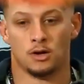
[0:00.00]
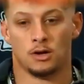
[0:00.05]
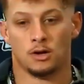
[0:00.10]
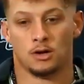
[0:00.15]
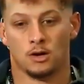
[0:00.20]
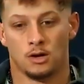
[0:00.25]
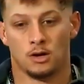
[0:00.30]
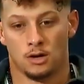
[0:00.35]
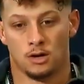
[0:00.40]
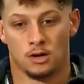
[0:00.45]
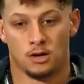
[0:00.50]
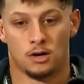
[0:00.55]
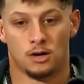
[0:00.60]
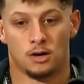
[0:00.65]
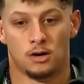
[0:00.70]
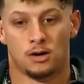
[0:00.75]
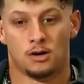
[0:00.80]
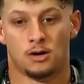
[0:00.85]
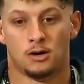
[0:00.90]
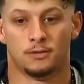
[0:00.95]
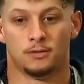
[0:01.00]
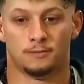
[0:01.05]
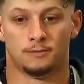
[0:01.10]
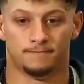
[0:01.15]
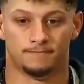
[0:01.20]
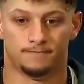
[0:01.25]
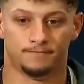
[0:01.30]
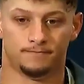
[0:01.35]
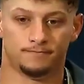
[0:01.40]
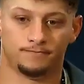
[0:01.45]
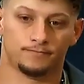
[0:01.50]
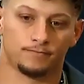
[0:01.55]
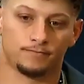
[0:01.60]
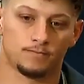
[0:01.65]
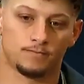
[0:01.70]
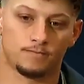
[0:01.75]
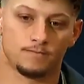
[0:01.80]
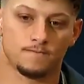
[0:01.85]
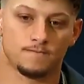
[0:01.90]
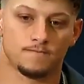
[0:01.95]
and talk about something that isn't
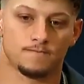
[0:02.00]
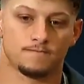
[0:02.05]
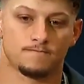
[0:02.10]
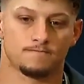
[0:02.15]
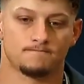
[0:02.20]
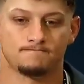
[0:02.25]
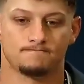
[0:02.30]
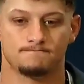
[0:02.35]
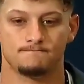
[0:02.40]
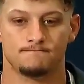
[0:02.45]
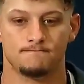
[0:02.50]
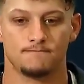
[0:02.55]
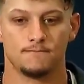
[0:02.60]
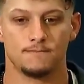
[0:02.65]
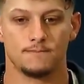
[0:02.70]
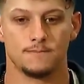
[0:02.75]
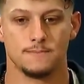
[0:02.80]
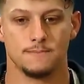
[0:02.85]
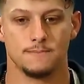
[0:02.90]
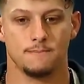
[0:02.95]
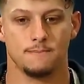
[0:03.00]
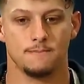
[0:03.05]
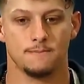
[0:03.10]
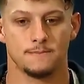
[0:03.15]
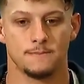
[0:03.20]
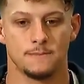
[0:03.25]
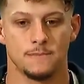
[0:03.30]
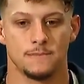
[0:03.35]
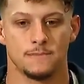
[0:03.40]
always the most glamorous,